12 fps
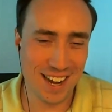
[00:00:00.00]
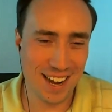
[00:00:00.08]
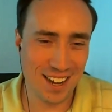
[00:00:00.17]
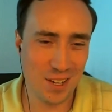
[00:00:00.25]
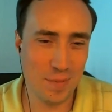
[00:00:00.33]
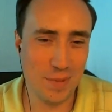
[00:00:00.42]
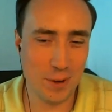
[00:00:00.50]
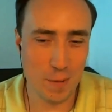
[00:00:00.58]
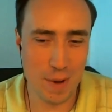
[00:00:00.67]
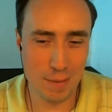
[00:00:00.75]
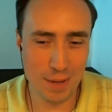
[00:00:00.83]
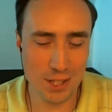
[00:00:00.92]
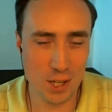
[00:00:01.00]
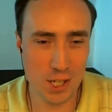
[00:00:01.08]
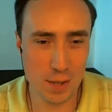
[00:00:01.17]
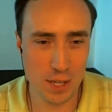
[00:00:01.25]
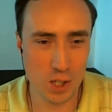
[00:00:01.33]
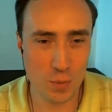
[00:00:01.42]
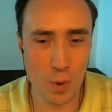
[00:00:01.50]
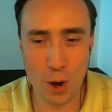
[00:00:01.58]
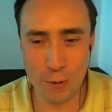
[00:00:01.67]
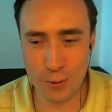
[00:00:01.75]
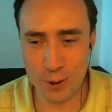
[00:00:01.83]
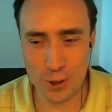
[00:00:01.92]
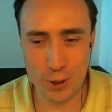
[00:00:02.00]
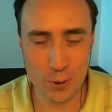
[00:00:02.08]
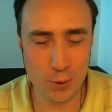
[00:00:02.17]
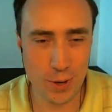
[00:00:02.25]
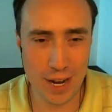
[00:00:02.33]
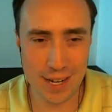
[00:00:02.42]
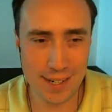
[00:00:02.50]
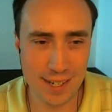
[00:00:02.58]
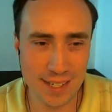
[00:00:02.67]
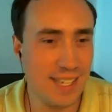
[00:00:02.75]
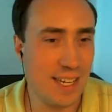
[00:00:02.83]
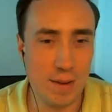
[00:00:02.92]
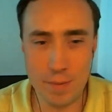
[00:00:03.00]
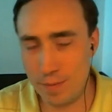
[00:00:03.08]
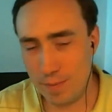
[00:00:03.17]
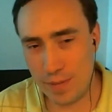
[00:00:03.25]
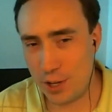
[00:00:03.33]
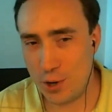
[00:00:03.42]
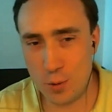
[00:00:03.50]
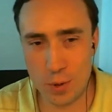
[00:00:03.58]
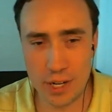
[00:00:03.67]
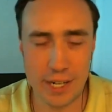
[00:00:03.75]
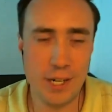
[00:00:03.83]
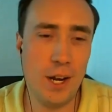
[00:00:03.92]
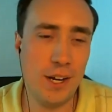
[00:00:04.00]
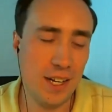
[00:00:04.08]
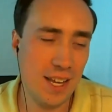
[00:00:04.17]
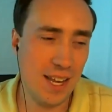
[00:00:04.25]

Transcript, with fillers: Um, or maybe it's just something small for you and a team that you're working on.